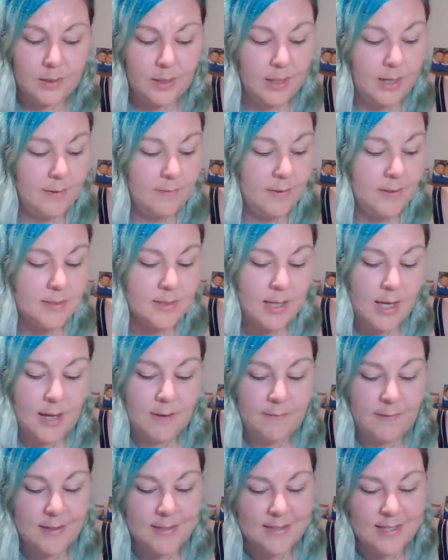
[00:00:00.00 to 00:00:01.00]
it's
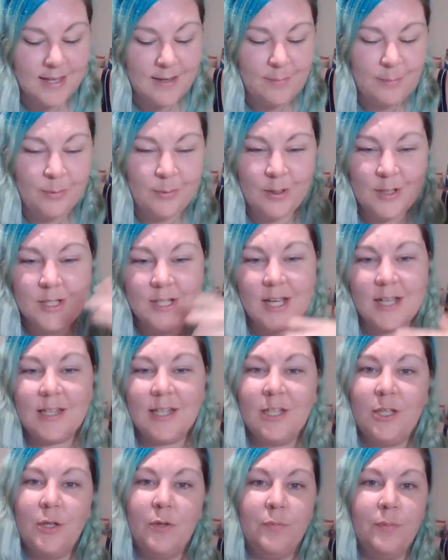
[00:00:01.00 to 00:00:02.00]
a project
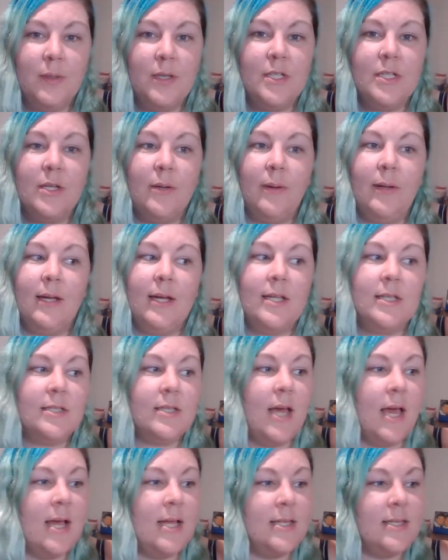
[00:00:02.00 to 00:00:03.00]
that you've been doing,
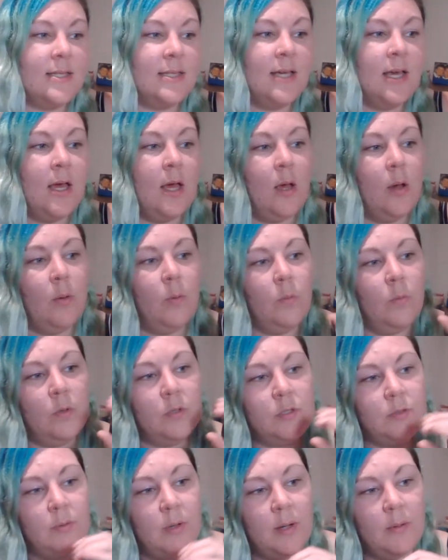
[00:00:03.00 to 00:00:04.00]
it's what
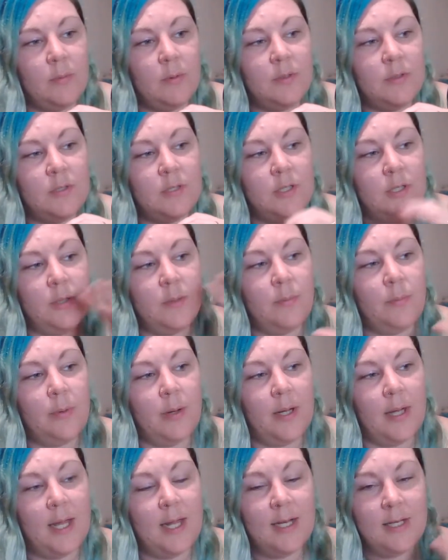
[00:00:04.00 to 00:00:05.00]
do I want to
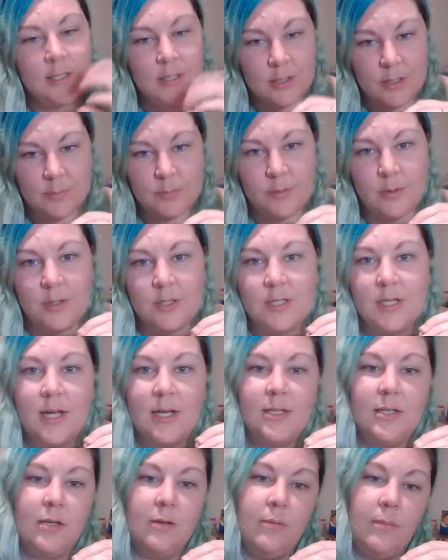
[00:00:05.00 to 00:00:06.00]
bring into the
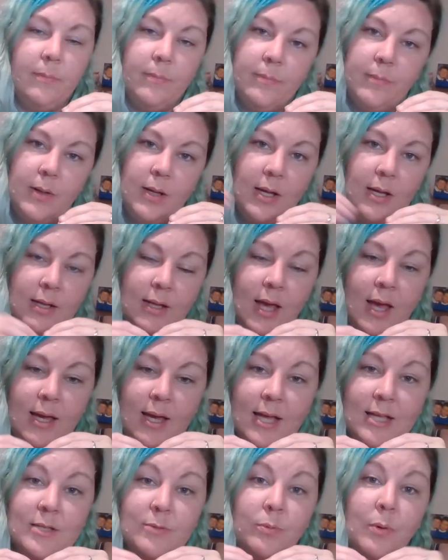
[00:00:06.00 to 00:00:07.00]
project
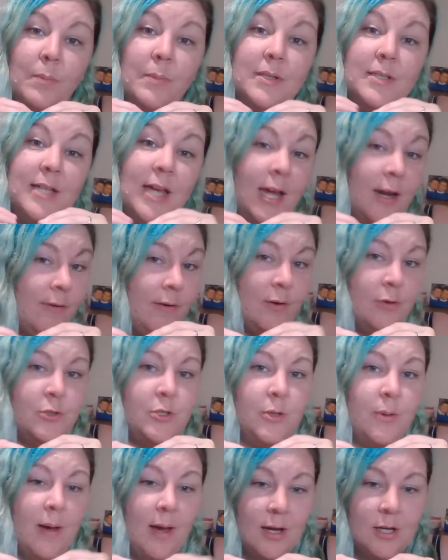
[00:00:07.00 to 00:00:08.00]
against what materials
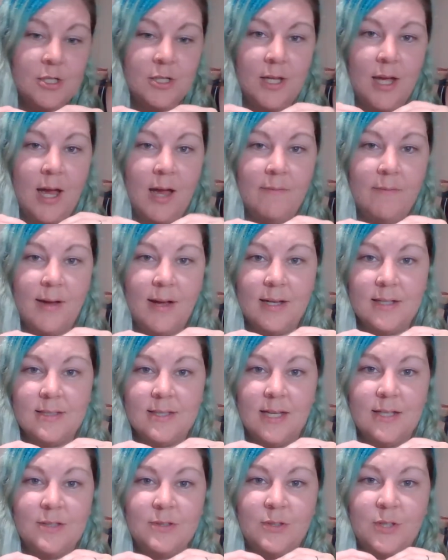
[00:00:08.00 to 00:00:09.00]
you actually have
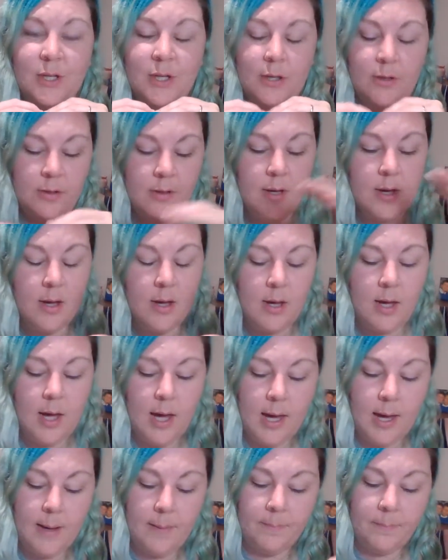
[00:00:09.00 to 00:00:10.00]
access to.
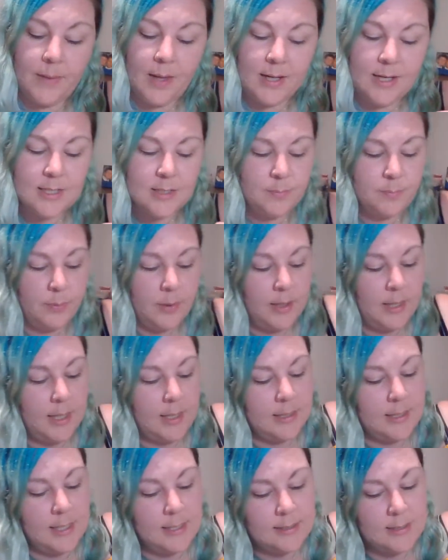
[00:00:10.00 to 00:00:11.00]
And it's
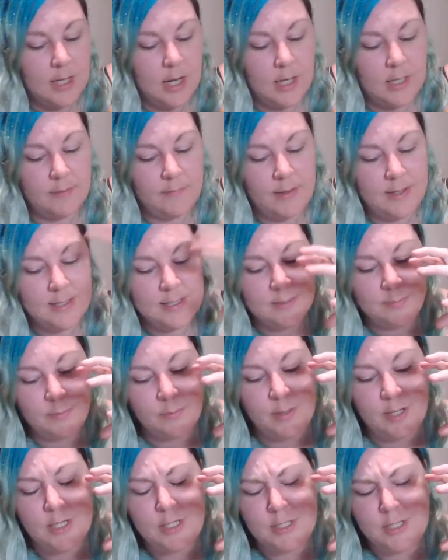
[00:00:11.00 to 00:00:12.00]
bringing this kind of
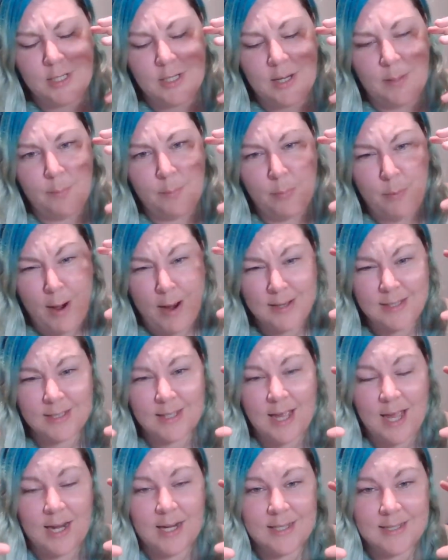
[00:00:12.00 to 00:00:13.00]
inspiration and
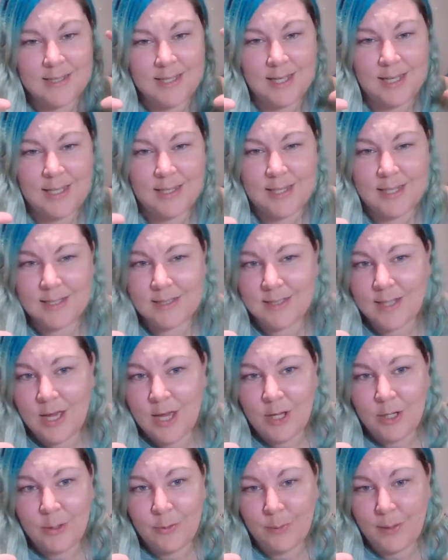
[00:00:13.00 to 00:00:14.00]
practicality, this
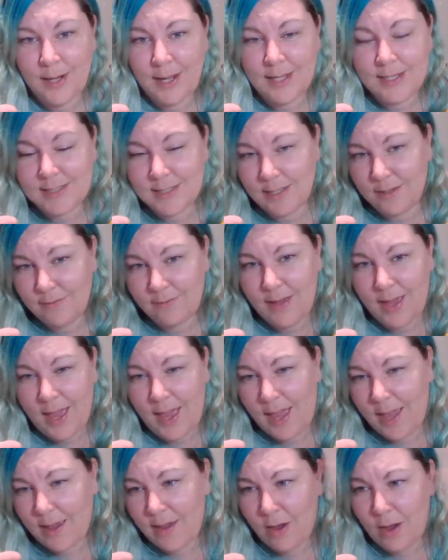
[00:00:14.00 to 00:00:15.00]
creative
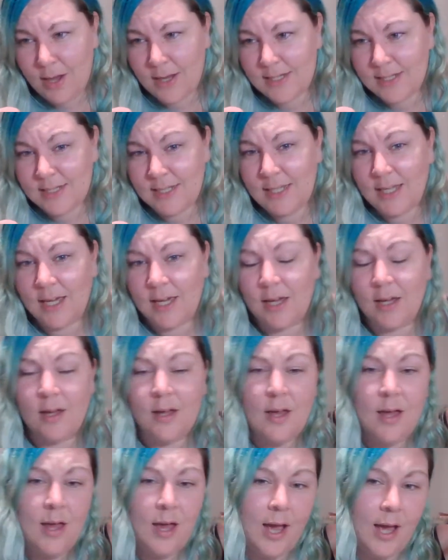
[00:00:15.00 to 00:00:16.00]
air idea
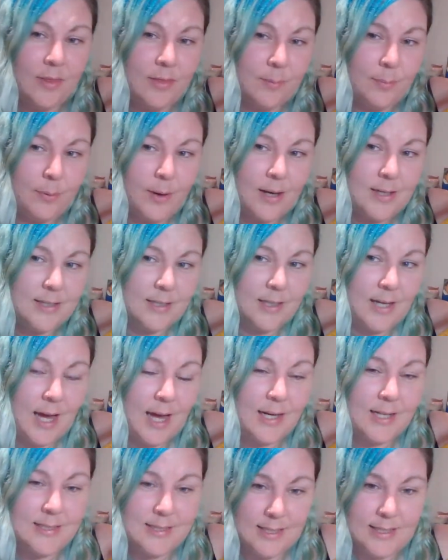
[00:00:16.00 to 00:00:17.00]
and the
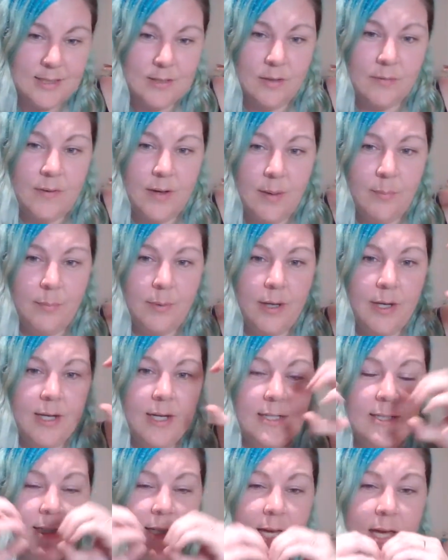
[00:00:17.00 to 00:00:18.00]
practicalities of it, and bringing
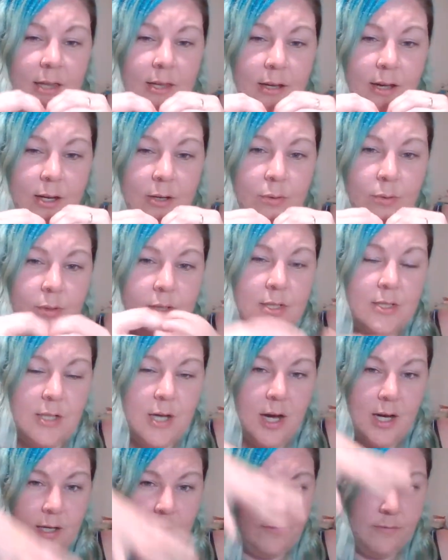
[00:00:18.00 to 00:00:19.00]
it together in order to
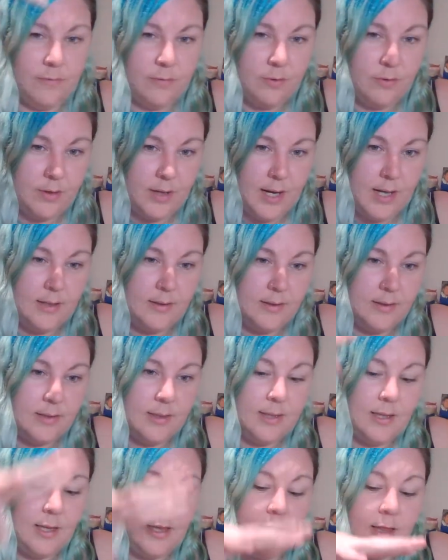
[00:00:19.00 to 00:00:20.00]
kind of create
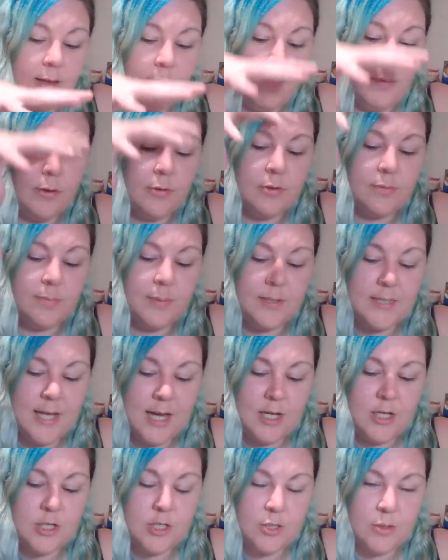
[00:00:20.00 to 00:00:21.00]
the most
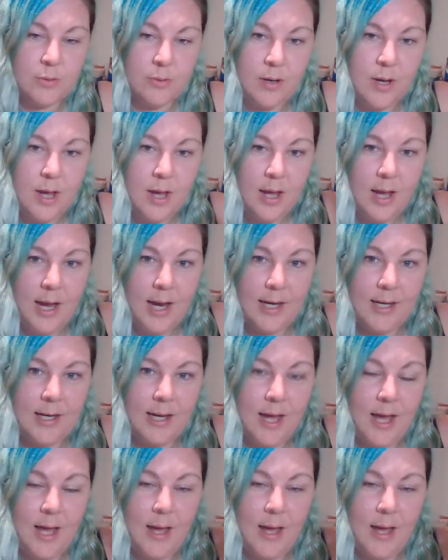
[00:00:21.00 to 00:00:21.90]
potential and